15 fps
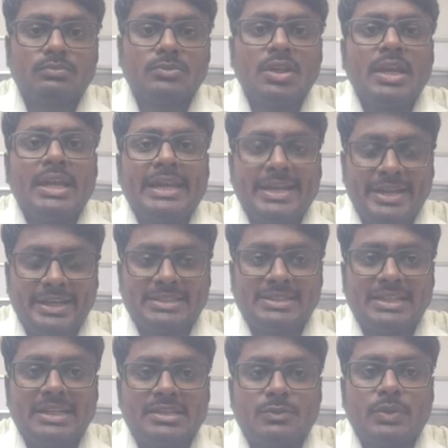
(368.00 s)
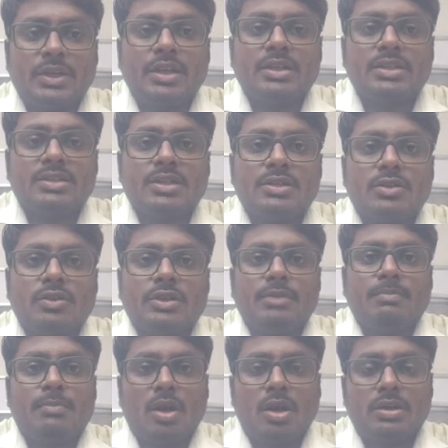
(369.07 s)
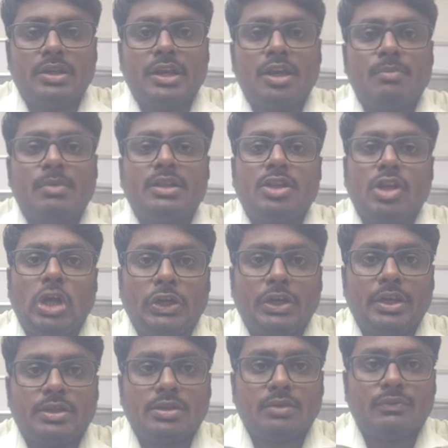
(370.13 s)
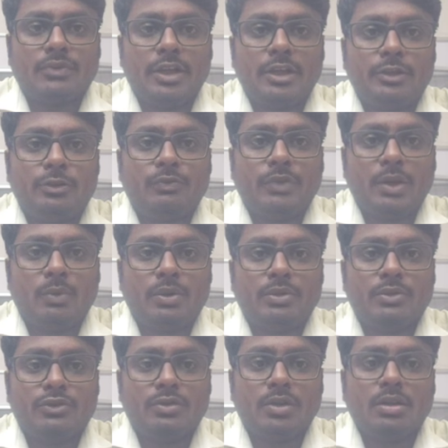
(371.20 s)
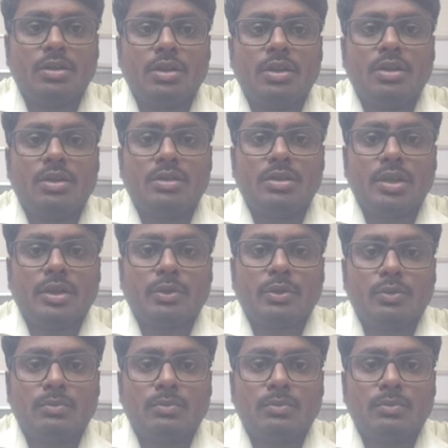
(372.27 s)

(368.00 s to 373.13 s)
In next class, we can discuss on the block diagram and the architecture of 8251 USART. Thank you.